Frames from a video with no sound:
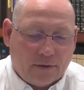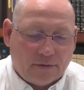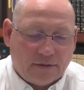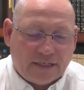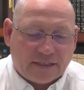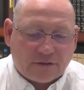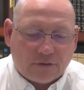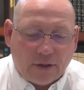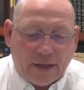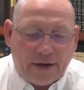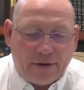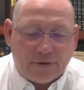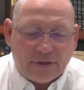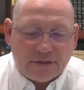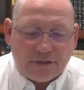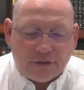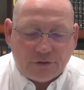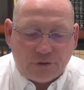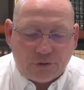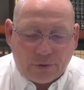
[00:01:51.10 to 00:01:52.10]
This letter
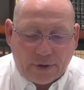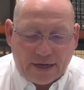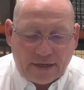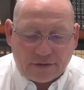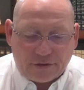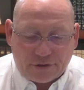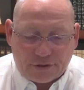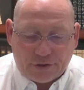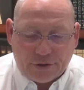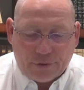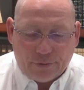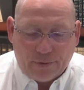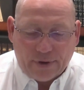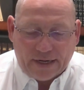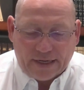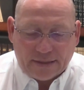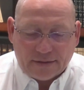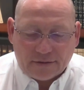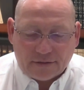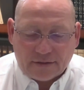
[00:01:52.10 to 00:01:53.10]
is addressed to
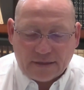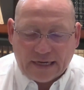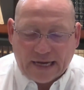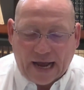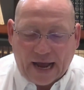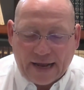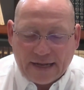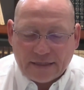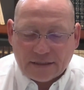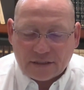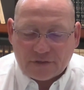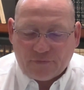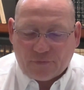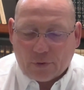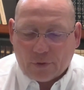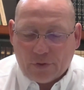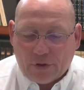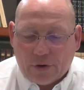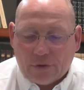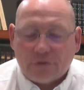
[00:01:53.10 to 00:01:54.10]
and is guidance
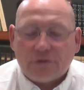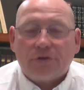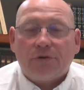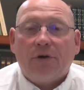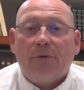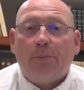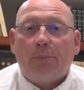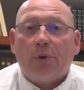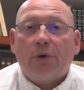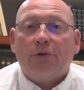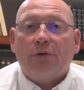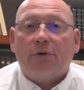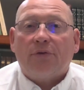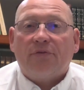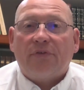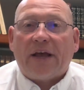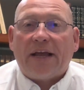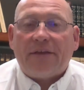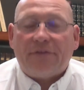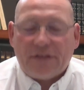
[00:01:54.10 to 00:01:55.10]
for those who have put their
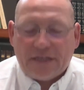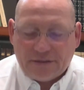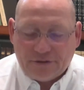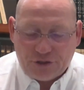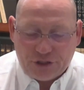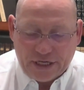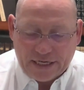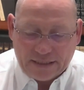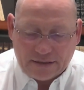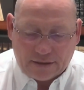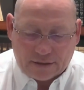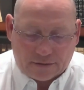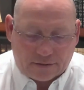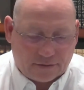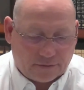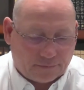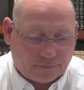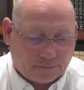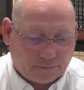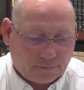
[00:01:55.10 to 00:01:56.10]
faith in
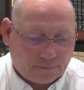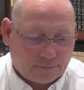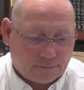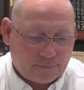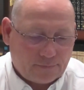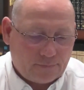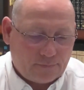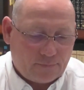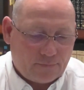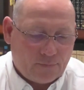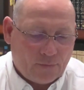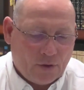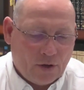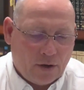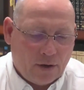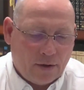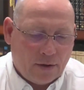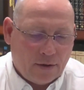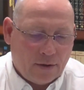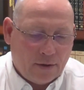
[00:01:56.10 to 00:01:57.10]
Jesus.
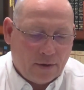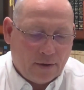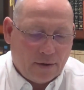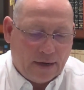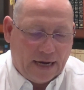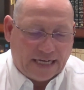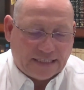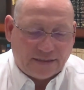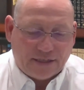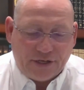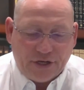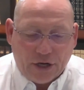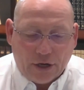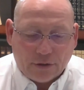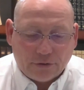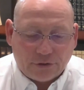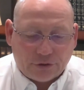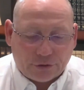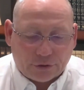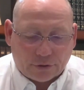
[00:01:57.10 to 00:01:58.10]
As a
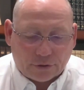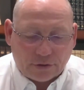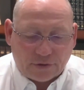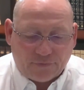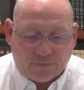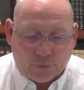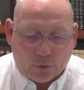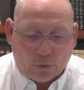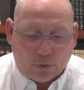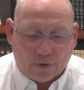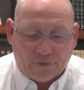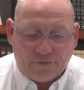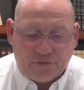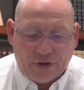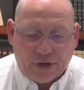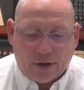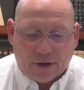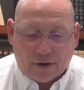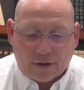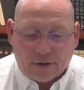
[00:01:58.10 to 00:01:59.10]
young church full of
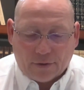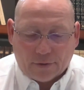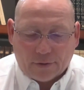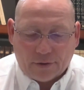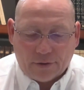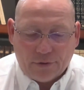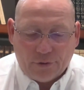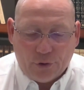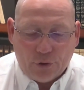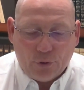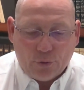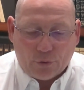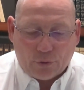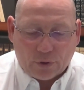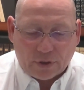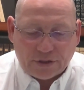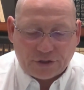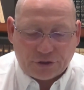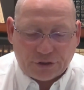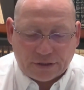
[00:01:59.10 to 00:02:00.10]
young or new
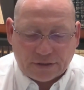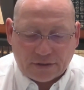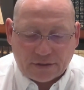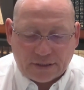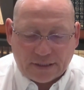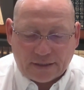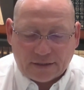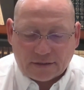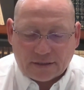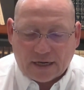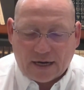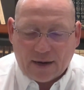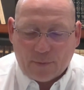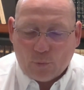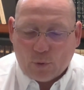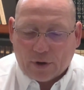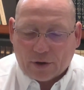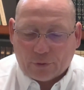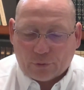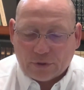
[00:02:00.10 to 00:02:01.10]
Christians in a time
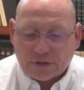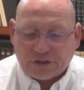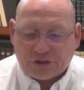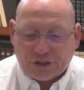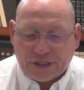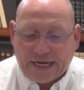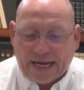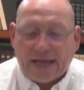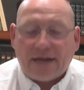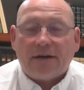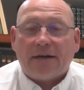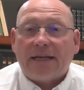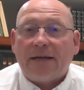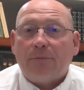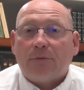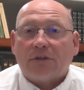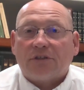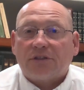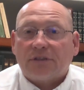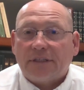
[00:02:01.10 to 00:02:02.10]
where Christianity
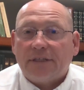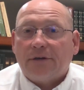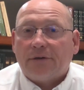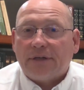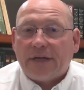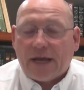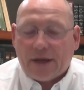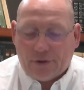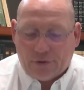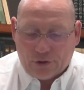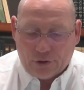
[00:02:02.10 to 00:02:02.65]
was still yet